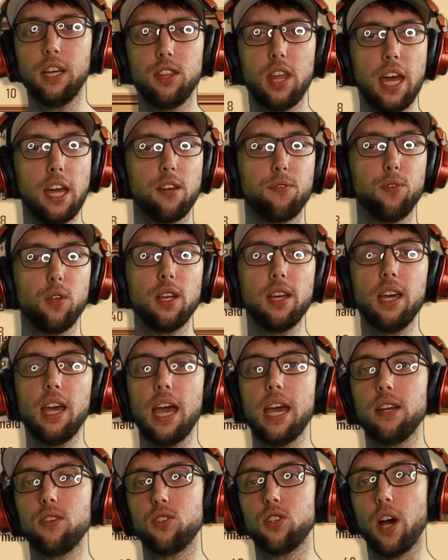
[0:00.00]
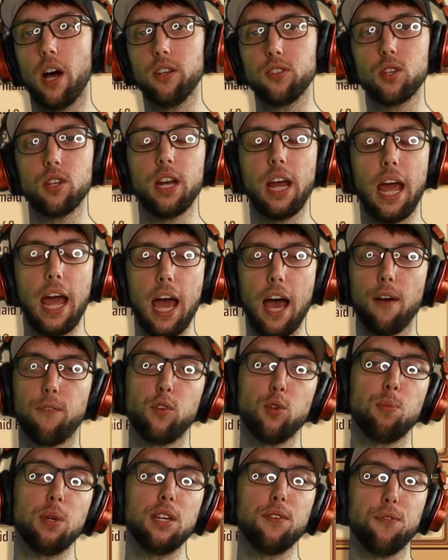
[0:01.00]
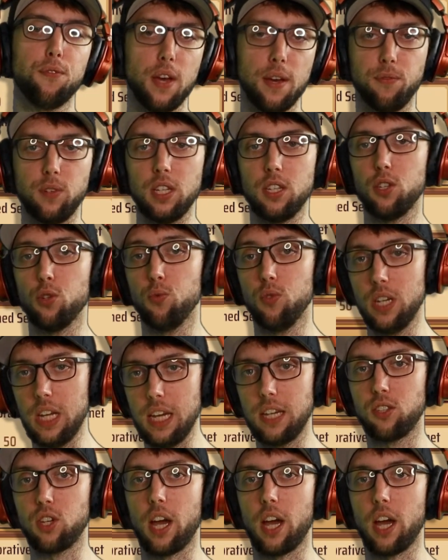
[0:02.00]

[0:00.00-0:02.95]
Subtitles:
Thankfully, it doesn't have to be 50 unique